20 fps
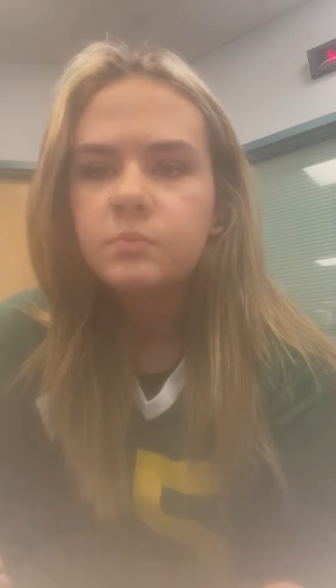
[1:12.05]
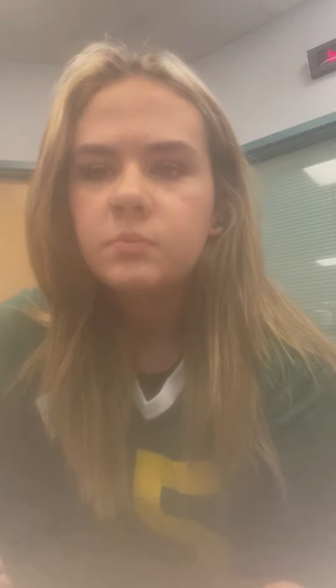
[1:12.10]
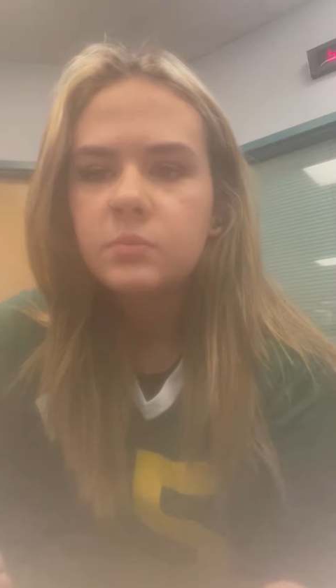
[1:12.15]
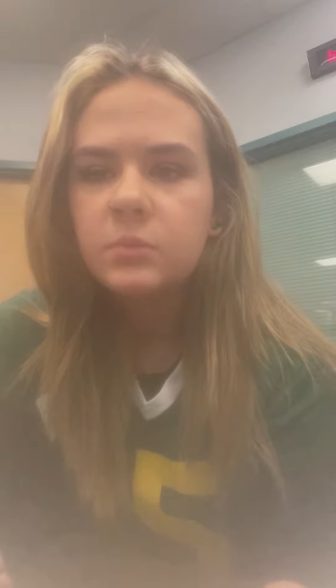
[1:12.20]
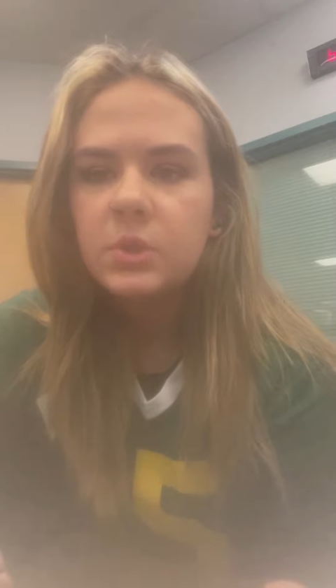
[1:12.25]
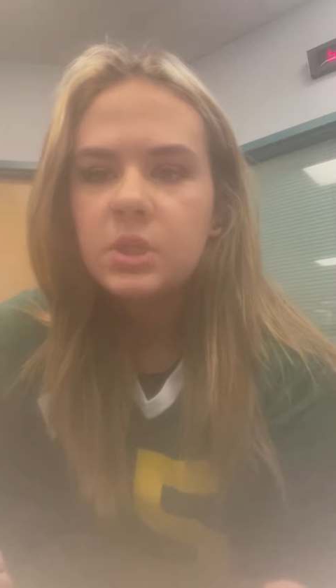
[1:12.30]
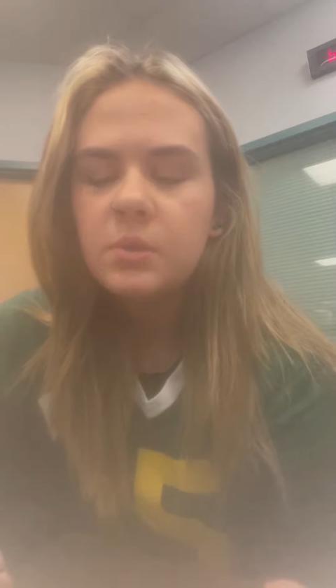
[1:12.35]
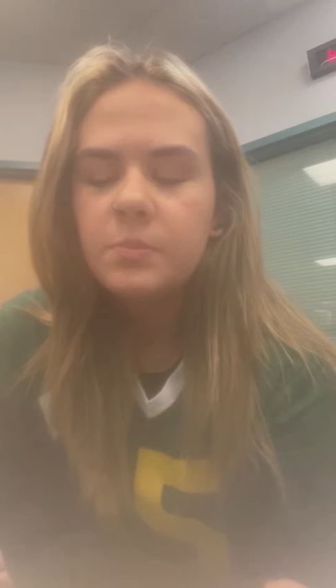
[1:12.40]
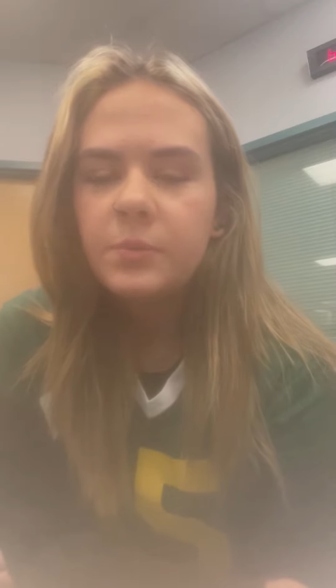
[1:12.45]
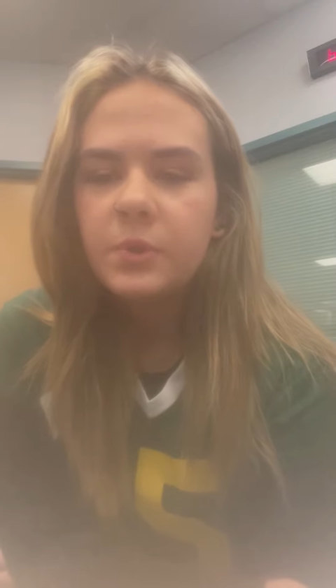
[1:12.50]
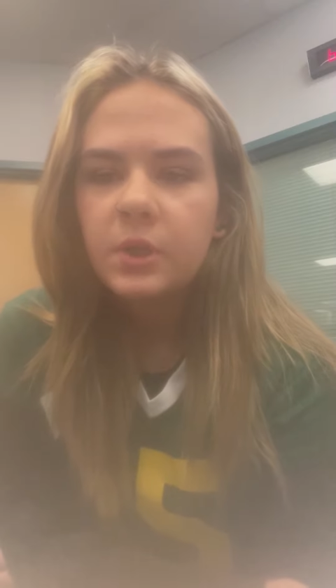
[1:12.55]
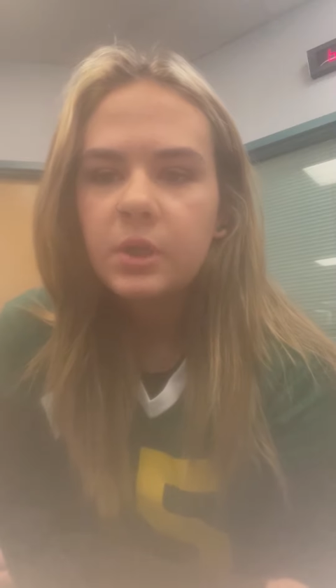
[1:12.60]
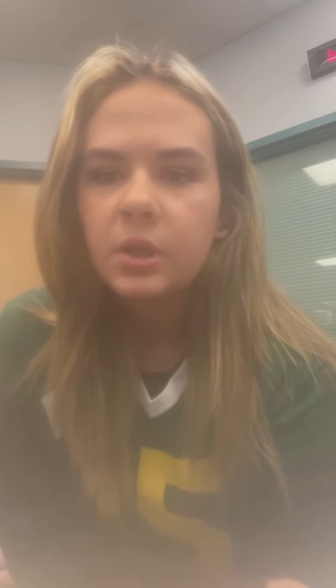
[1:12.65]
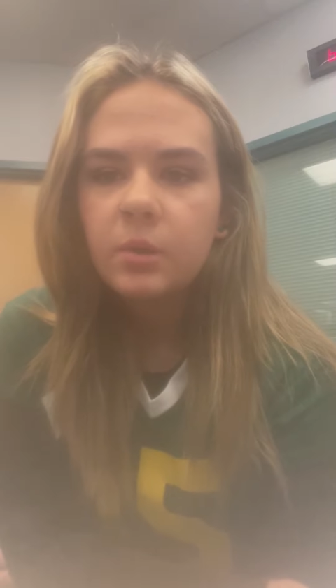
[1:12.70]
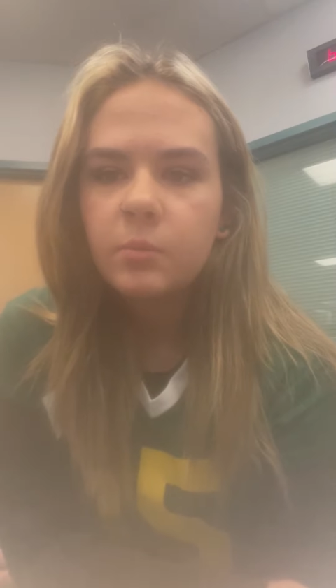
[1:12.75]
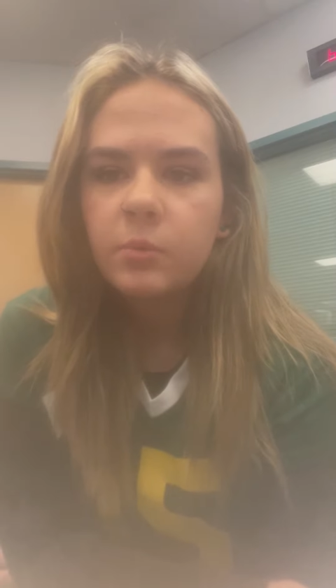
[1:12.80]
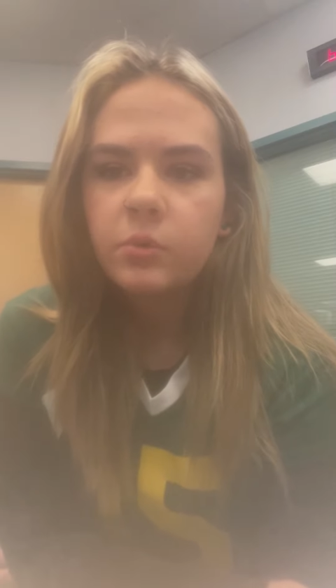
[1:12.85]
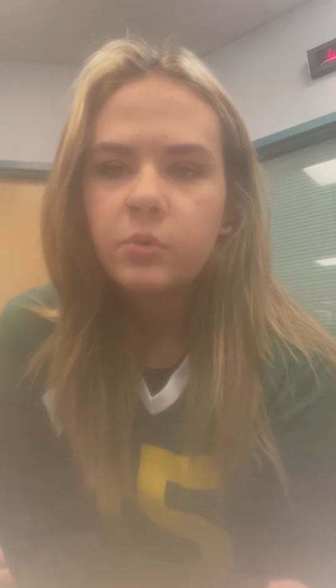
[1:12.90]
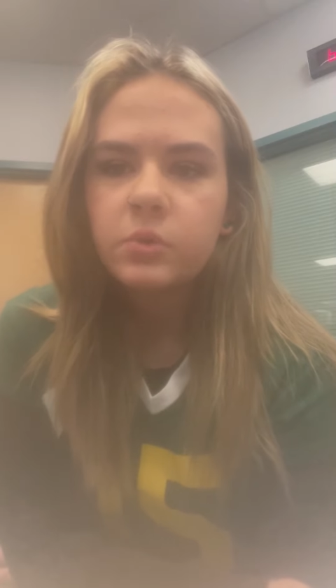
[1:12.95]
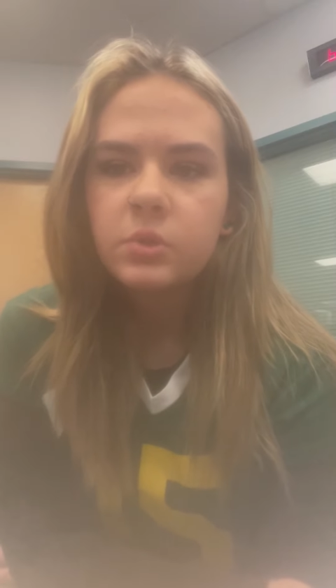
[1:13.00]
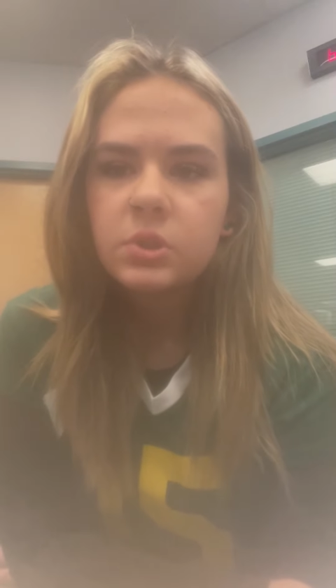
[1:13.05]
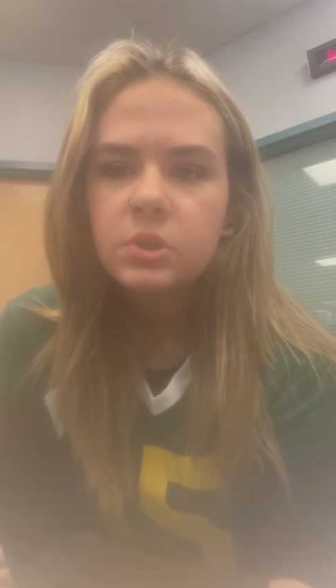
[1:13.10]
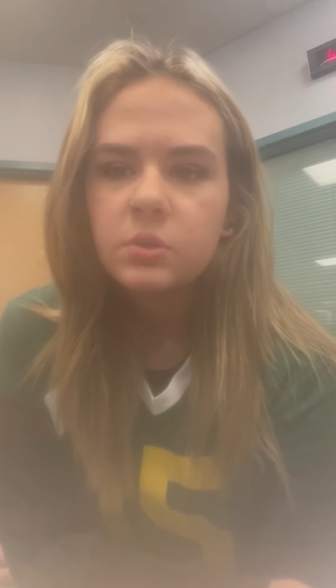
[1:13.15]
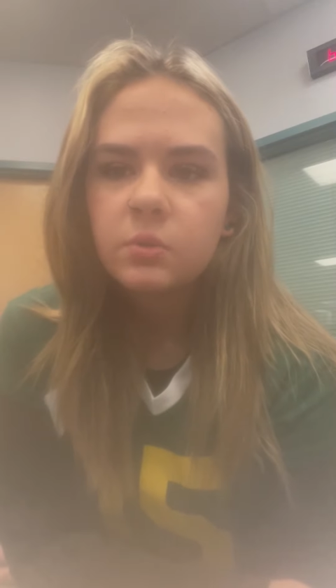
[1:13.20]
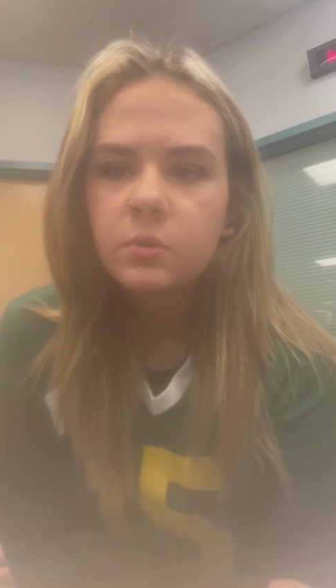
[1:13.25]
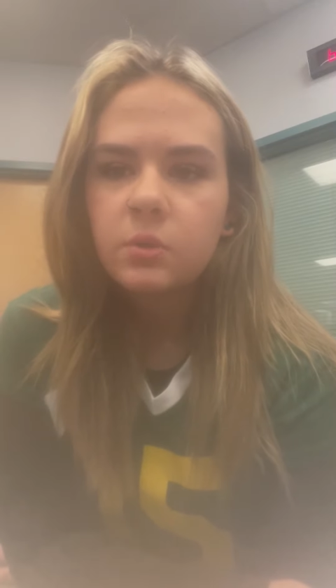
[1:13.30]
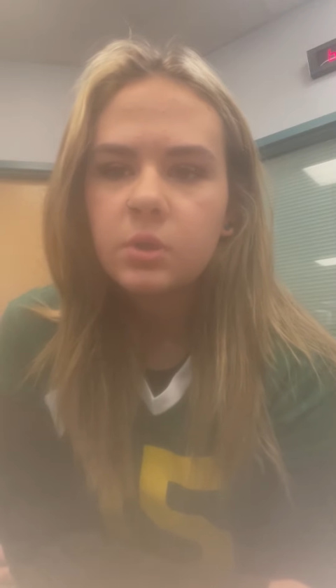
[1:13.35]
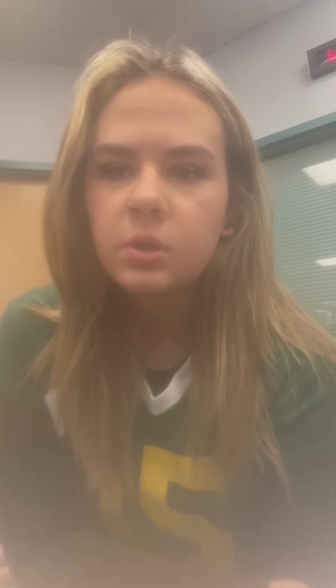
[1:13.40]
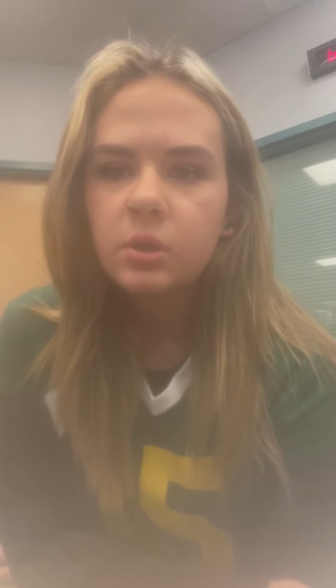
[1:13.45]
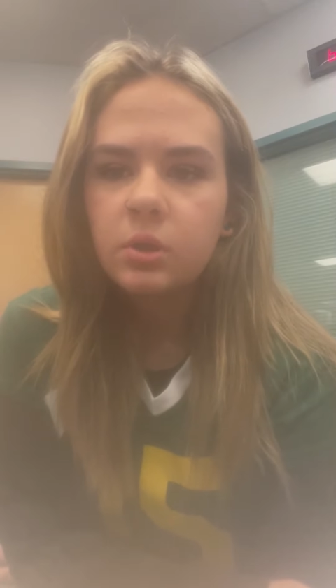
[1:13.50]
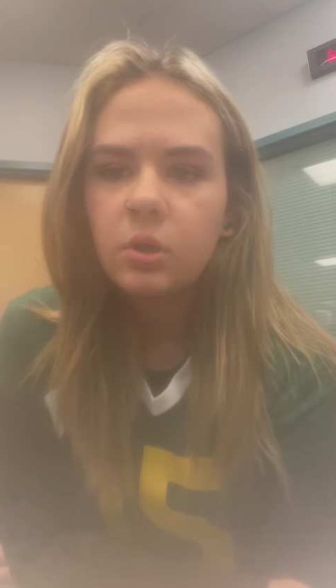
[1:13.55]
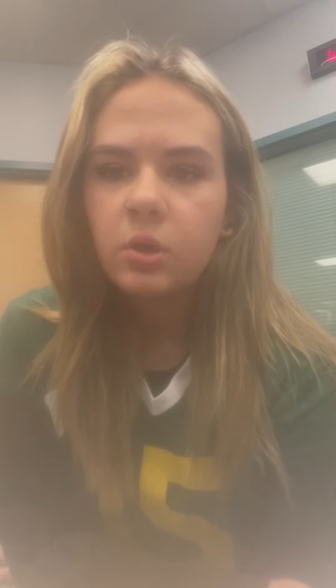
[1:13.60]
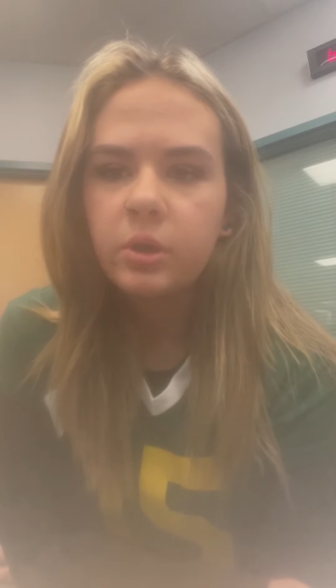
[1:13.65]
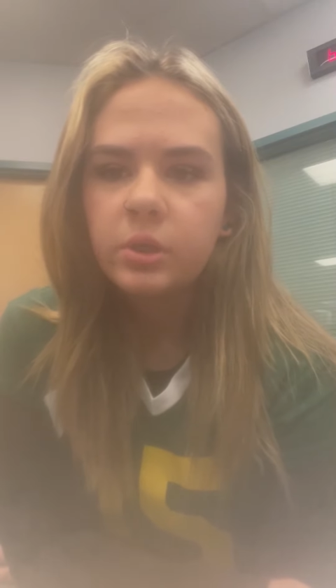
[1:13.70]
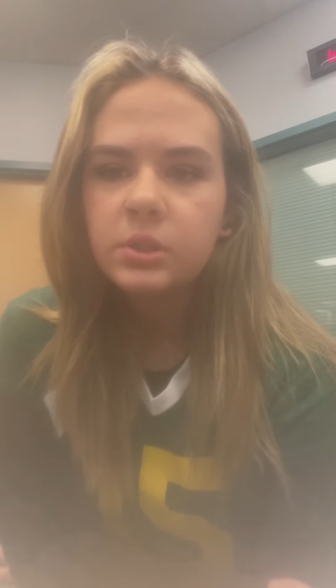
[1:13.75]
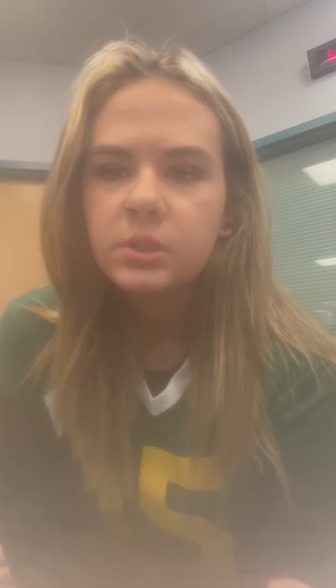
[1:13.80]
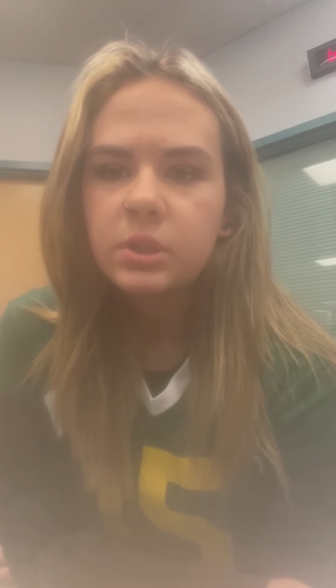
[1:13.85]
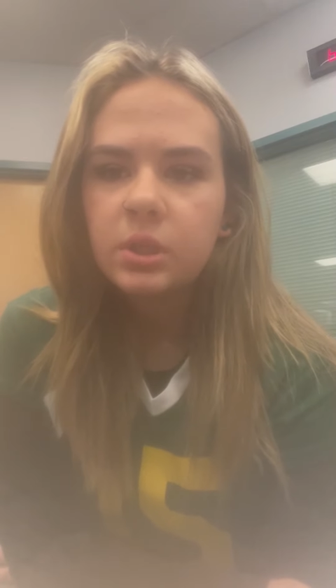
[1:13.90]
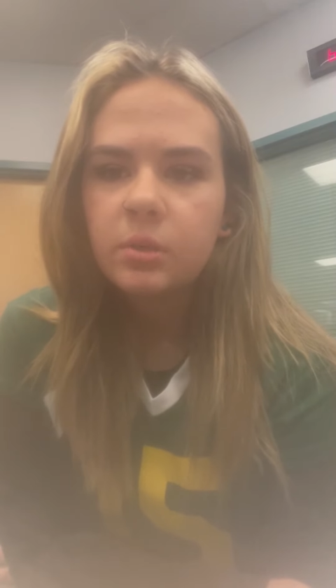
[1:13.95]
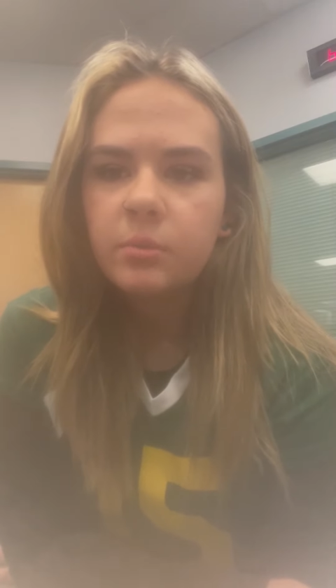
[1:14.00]
keep the chemical stored
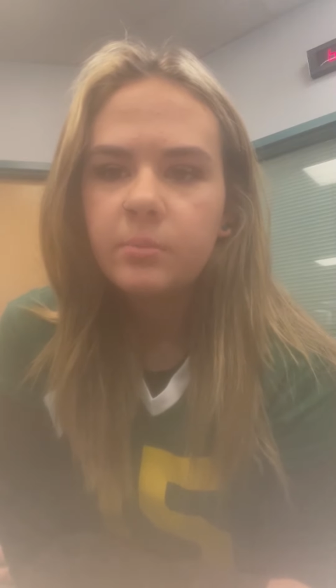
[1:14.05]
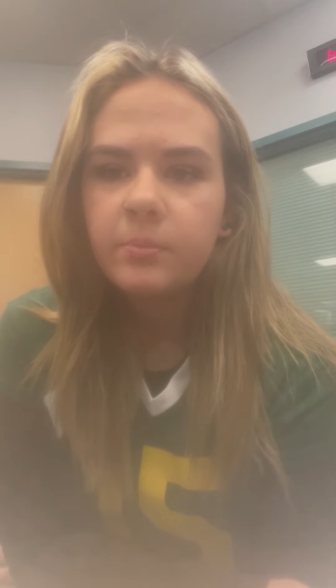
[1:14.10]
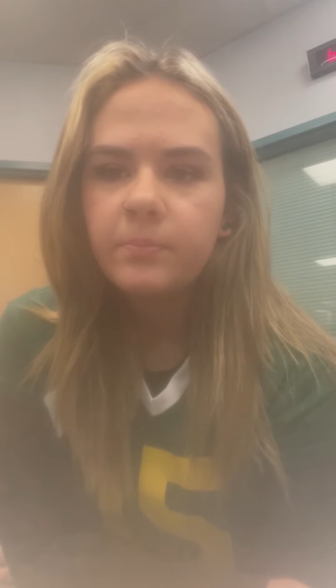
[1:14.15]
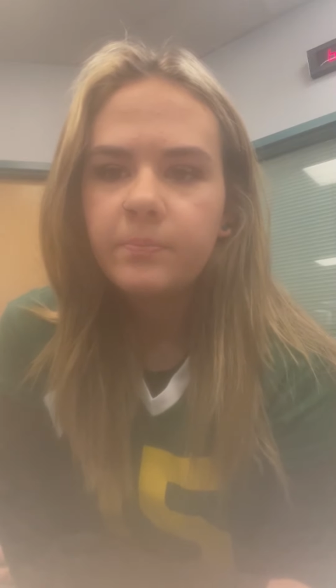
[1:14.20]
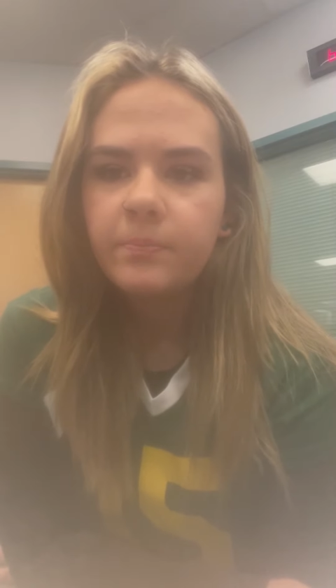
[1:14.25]
locked up